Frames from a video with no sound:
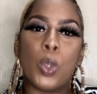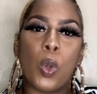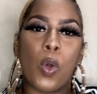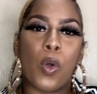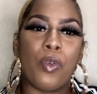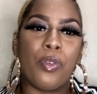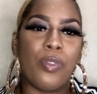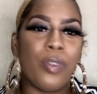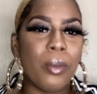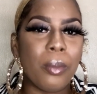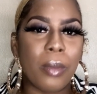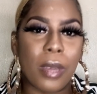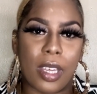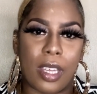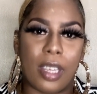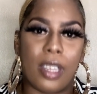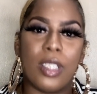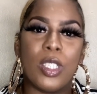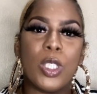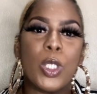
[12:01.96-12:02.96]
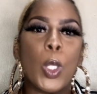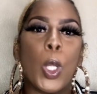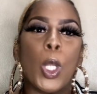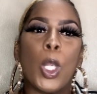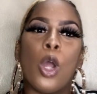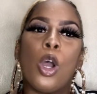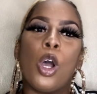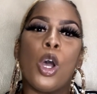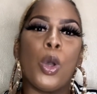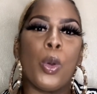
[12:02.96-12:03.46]
took for me so
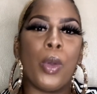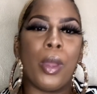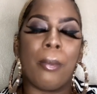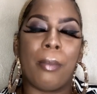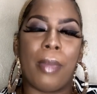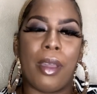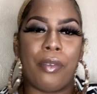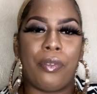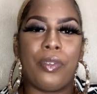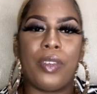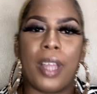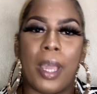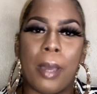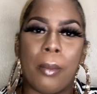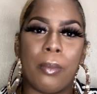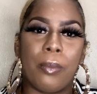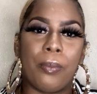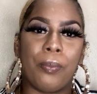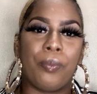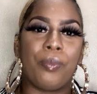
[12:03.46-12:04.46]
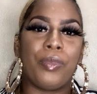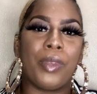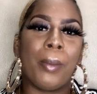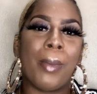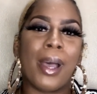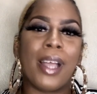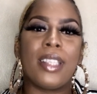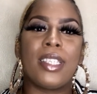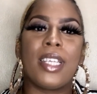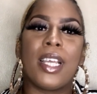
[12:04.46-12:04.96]
long ago in Bethlehem. The
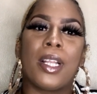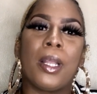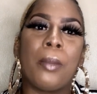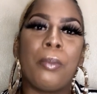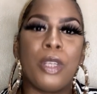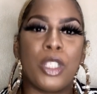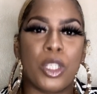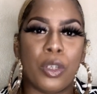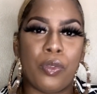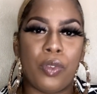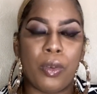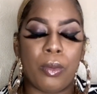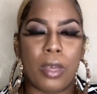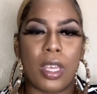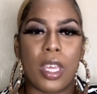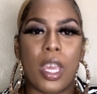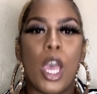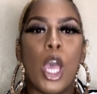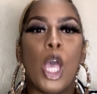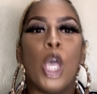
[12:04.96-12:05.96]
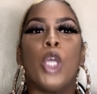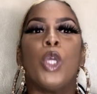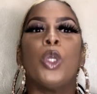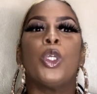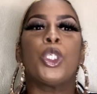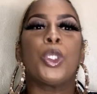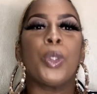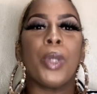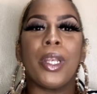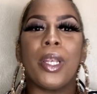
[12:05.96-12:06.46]
man take the picture for me.
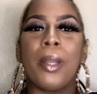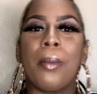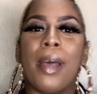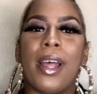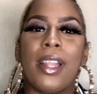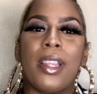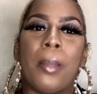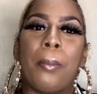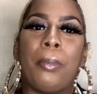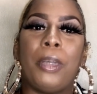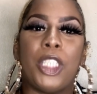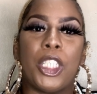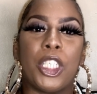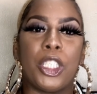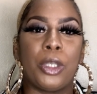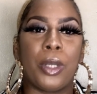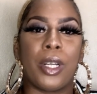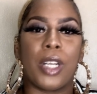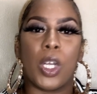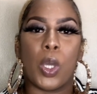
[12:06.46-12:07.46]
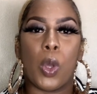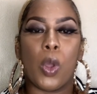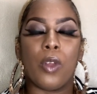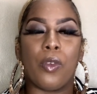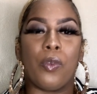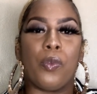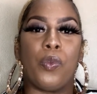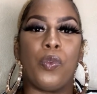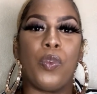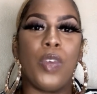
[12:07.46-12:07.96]
You showing the man the picture, trying to
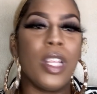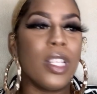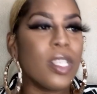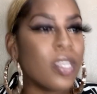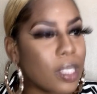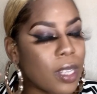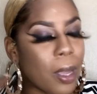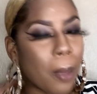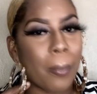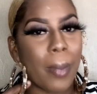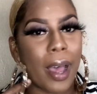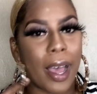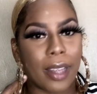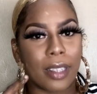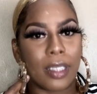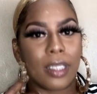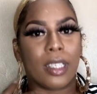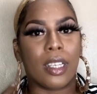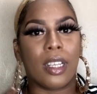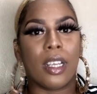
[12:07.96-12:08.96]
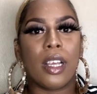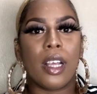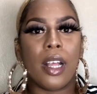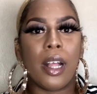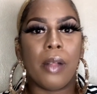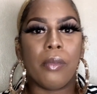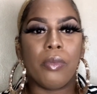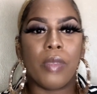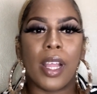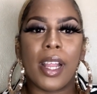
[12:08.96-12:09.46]
convince the man
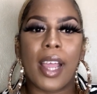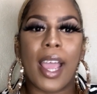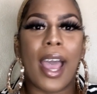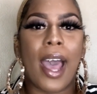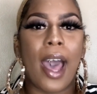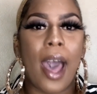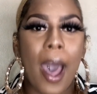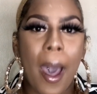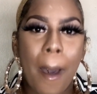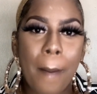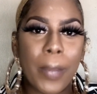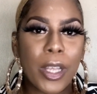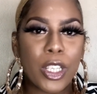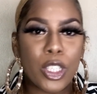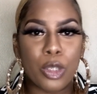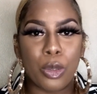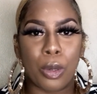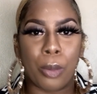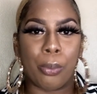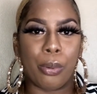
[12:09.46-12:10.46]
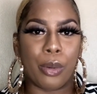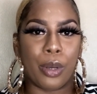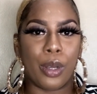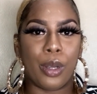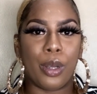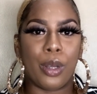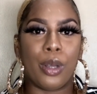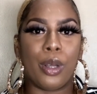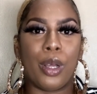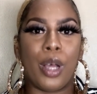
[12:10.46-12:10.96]
that I'm a stripper.
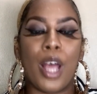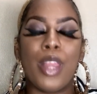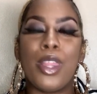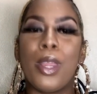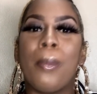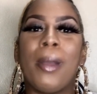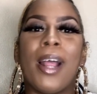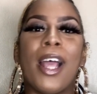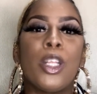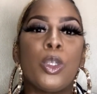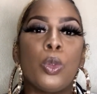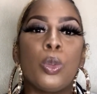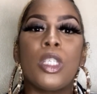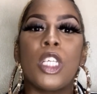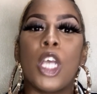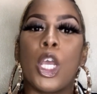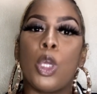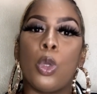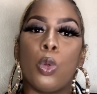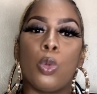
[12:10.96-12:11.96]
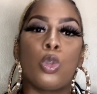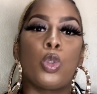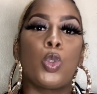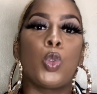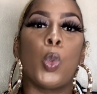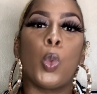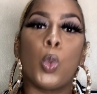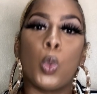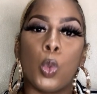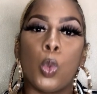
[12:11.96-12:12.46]
And the man to tell you
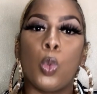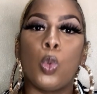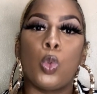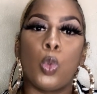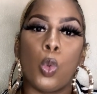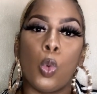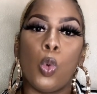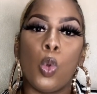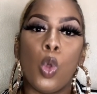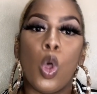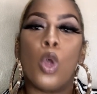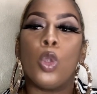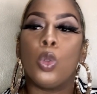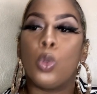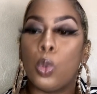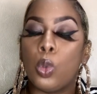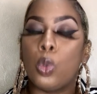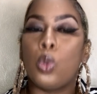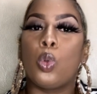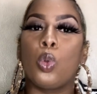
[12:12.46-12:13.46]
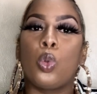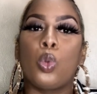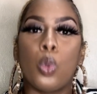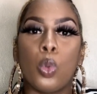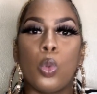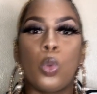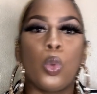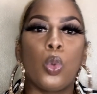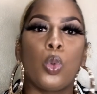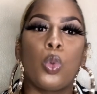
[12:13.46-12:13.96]
too, too, too, too, too,
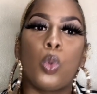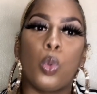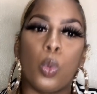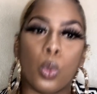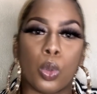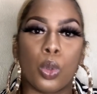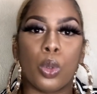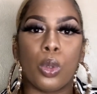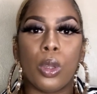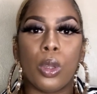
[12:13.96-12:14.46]
too, too, too.